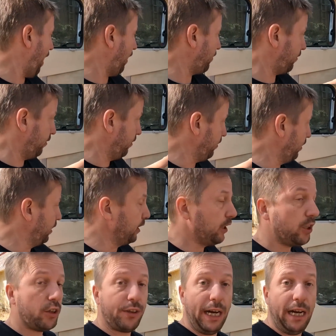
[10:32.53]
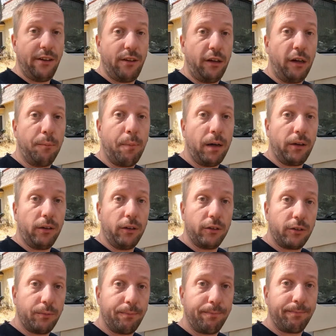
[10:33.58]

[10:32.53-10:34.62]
as changing the bottles.